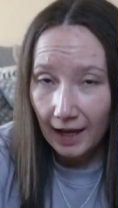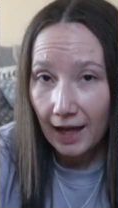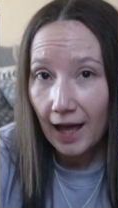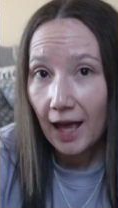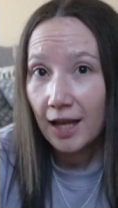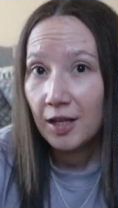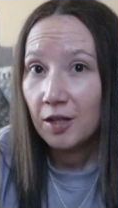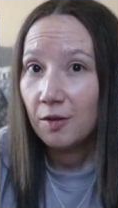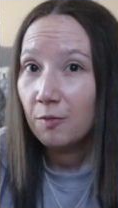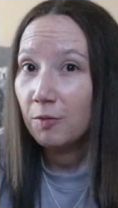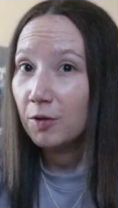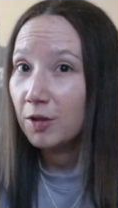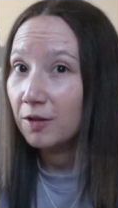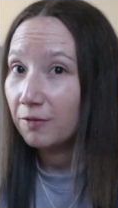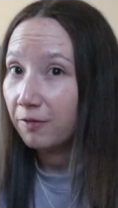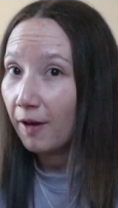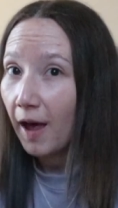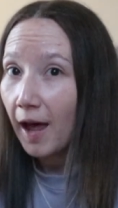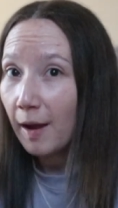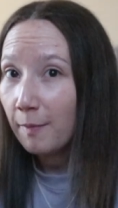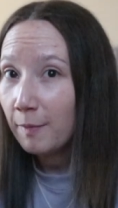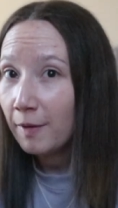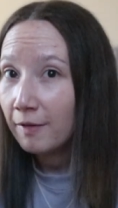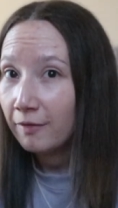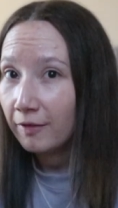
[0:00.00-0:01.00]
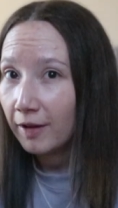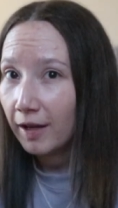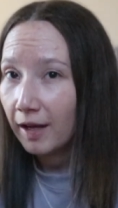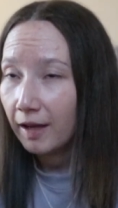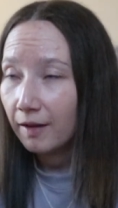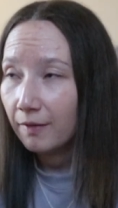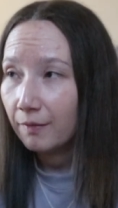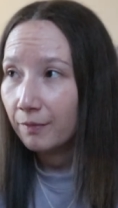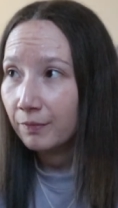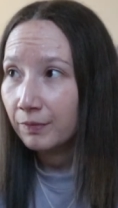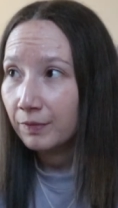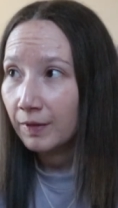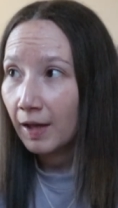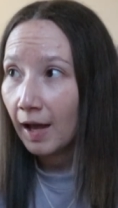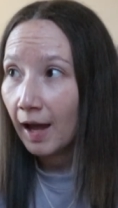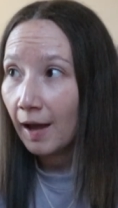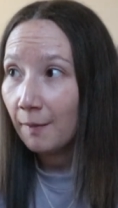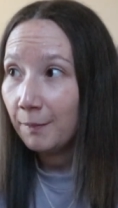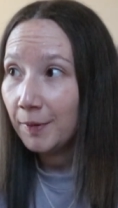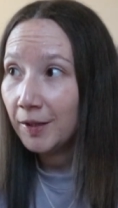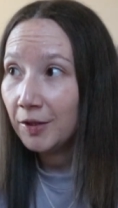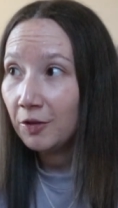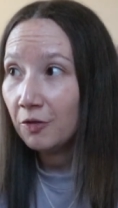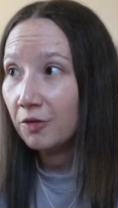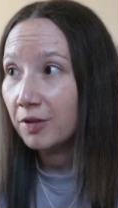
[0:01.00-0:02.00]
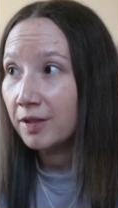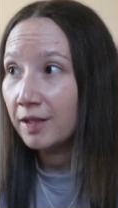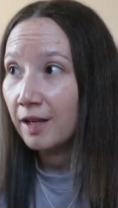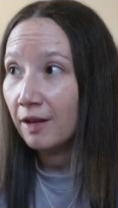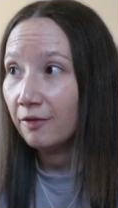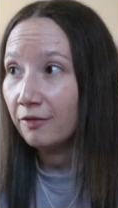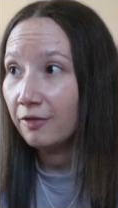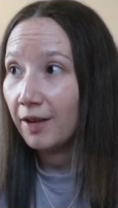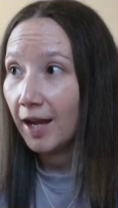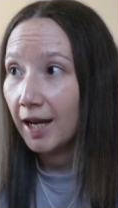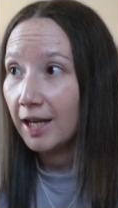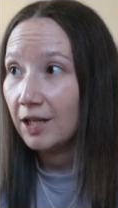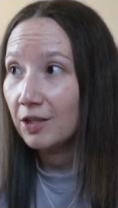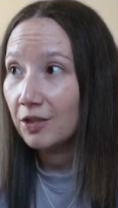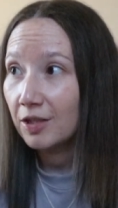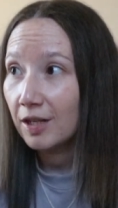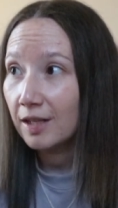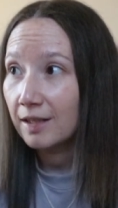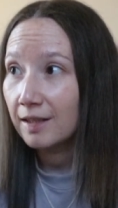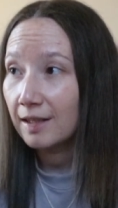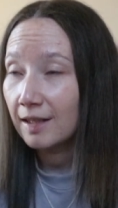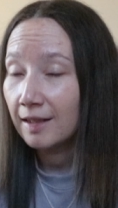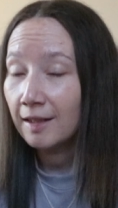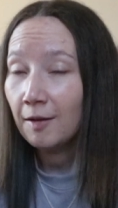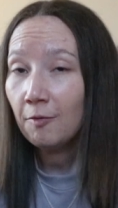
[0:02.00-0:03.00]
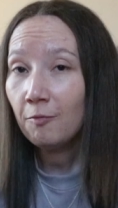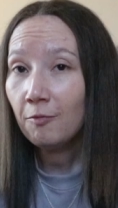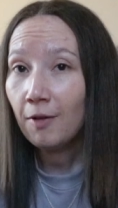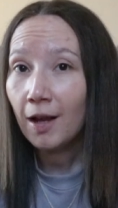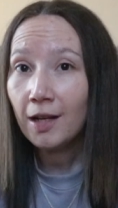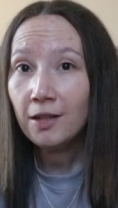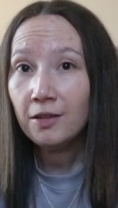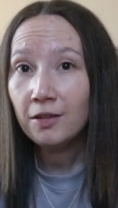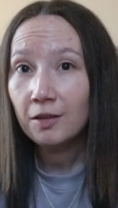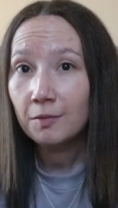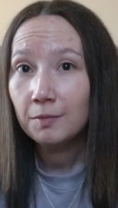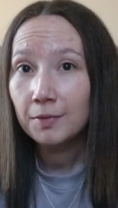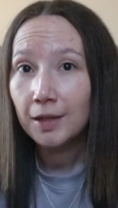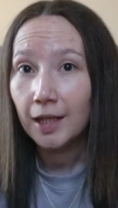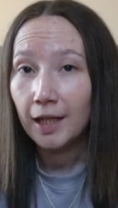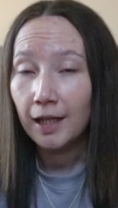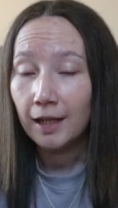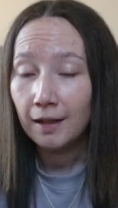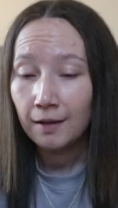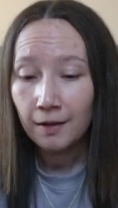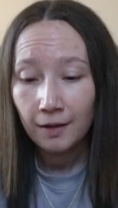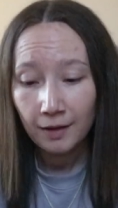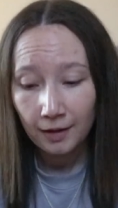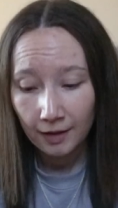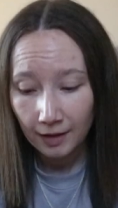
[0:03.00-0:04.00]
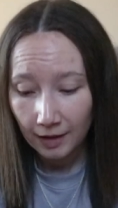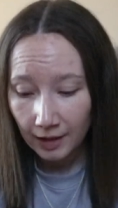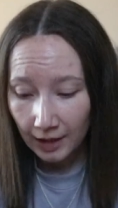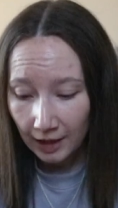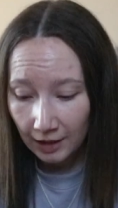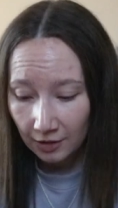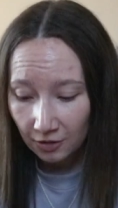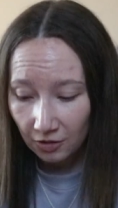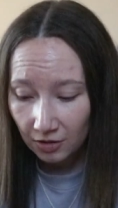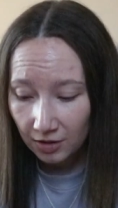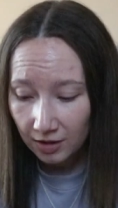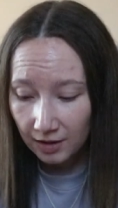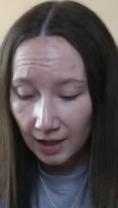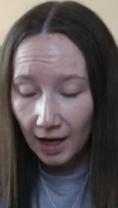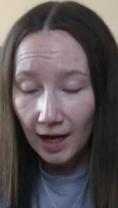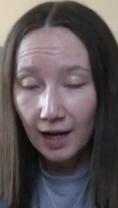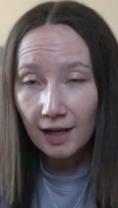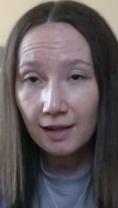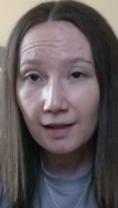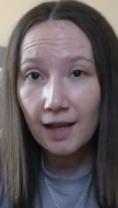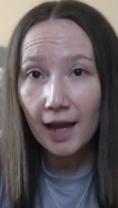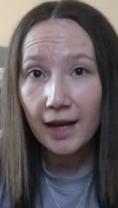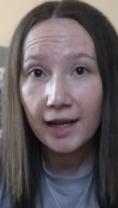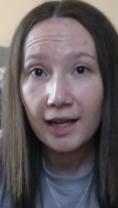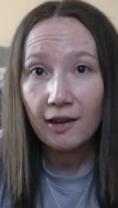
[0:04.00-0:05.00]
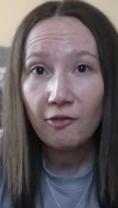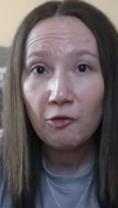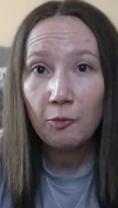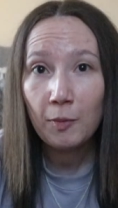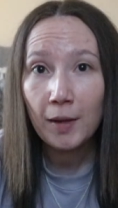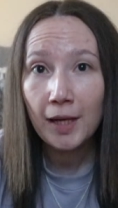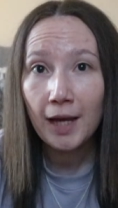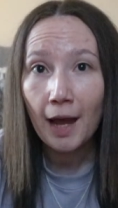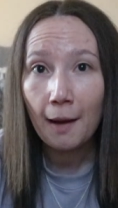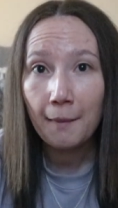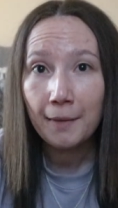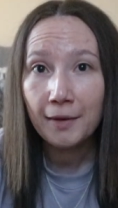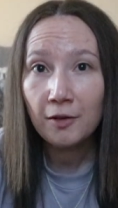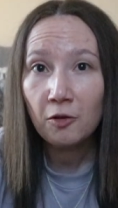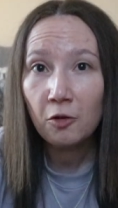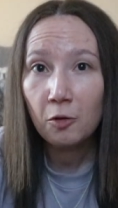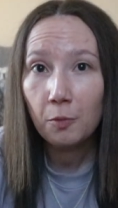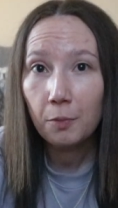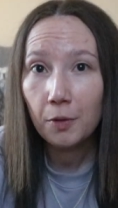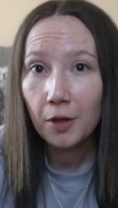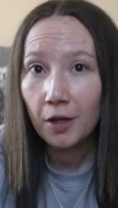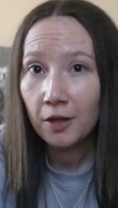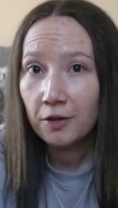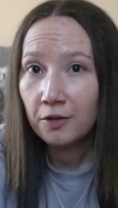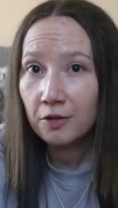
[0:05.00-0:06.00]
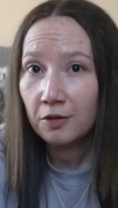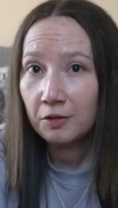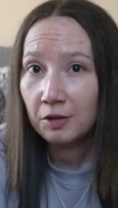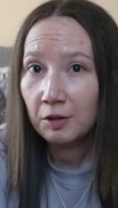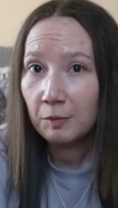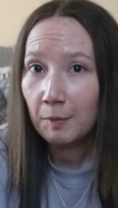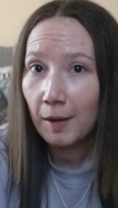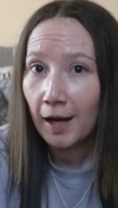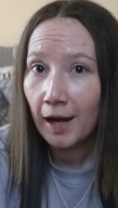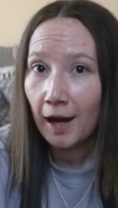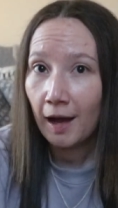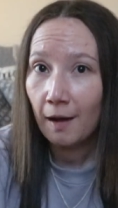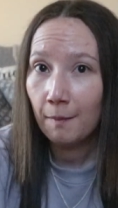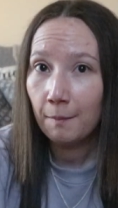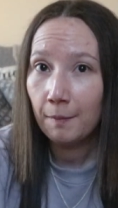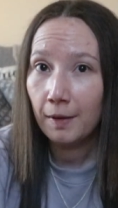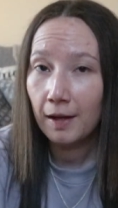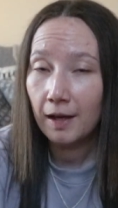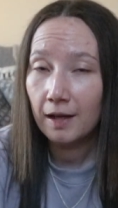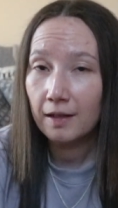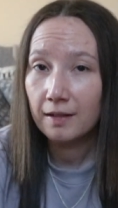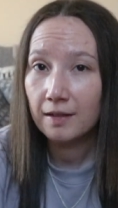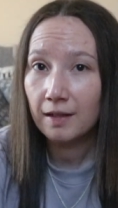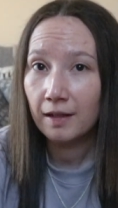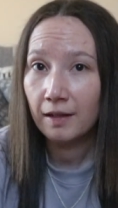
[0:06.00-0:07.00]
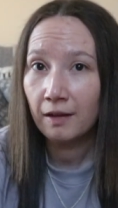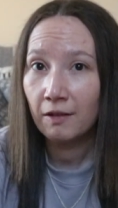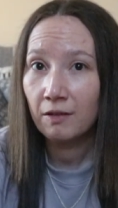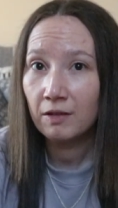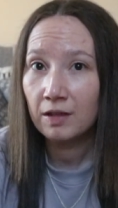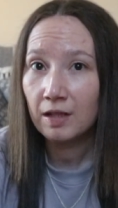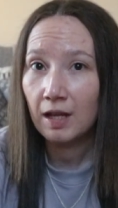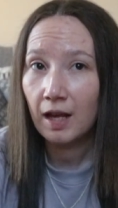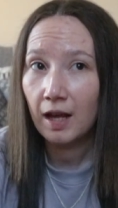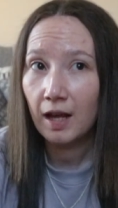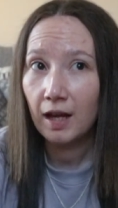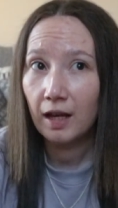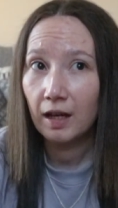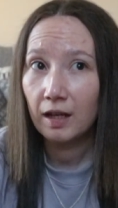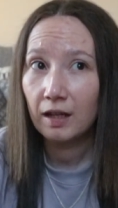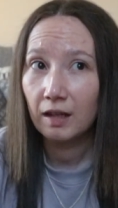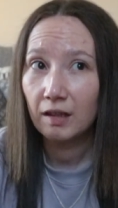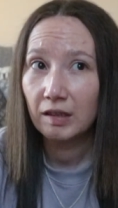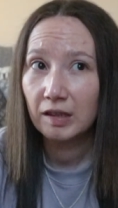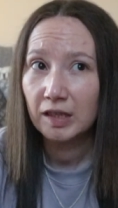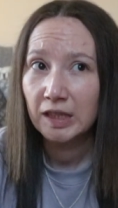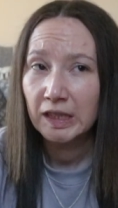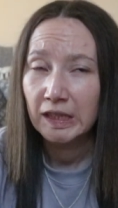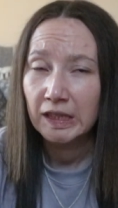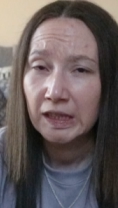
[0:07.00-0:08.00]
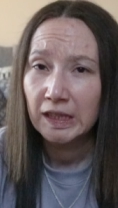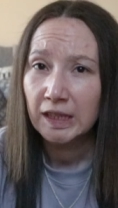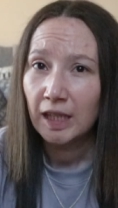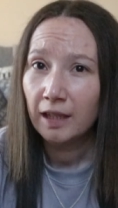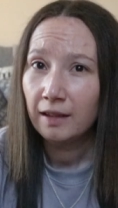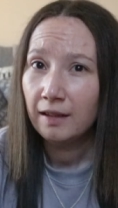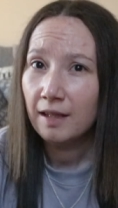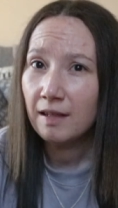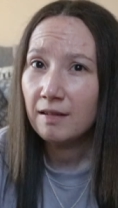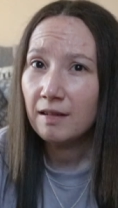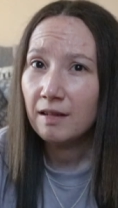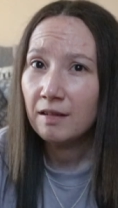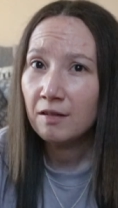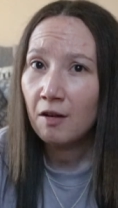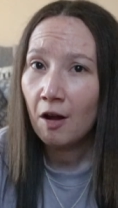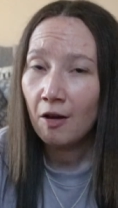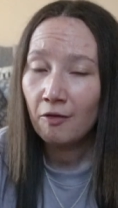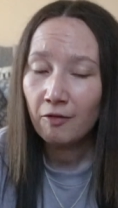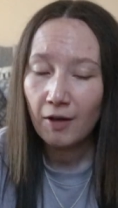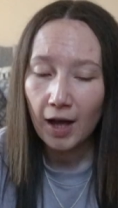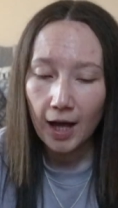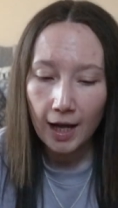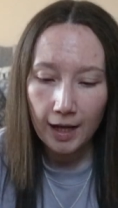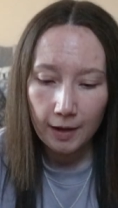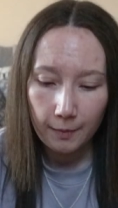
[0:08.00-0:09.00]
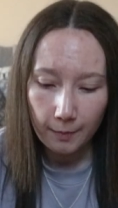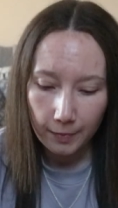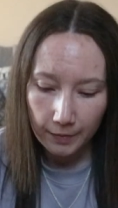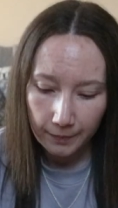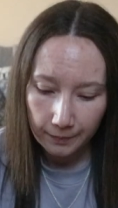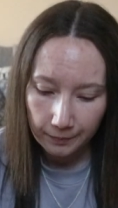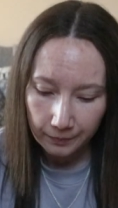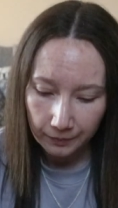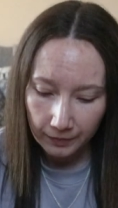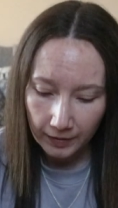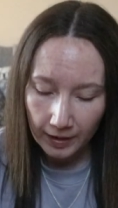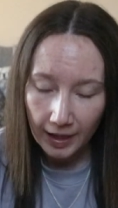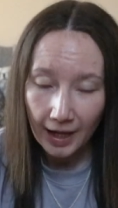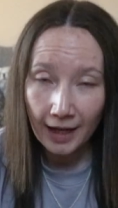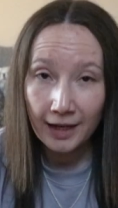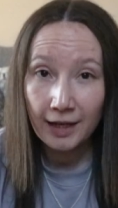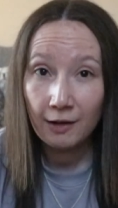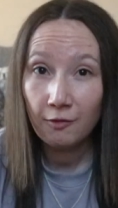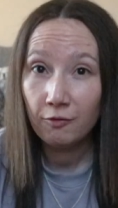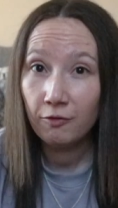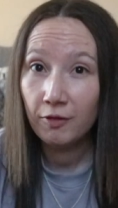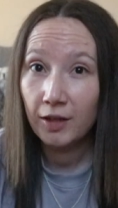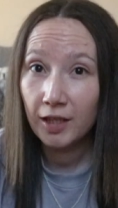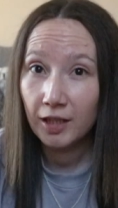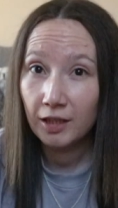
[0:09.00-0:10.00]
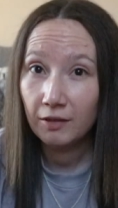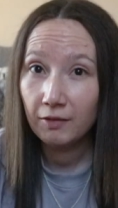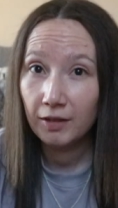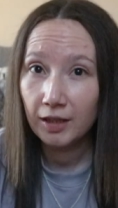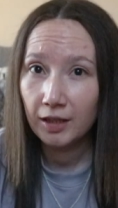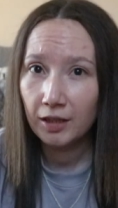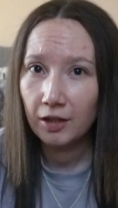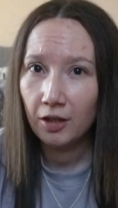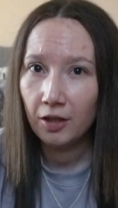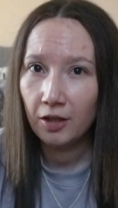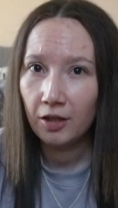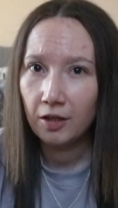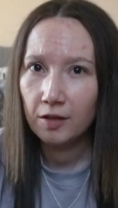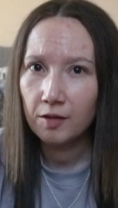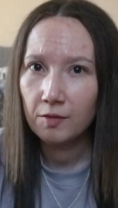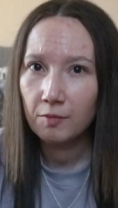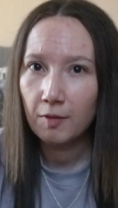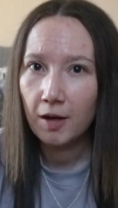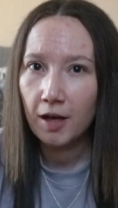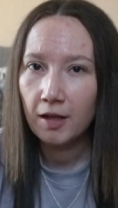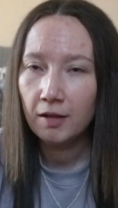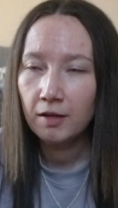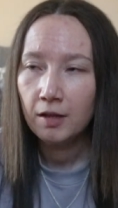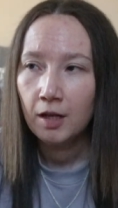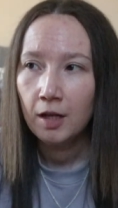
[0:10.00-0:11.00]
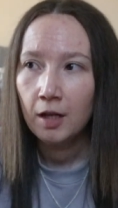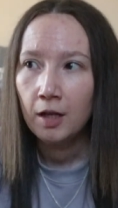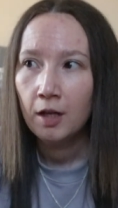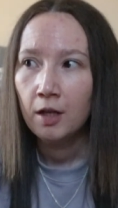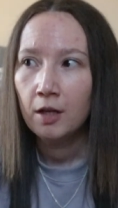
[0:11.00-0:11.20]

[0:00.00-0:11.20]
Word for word: I was fine with it. I've been using it for ages, and then randomly it just started like giving me chemical burns under my armpits, and I was like, this is not a vibe, and it really really hurt as well.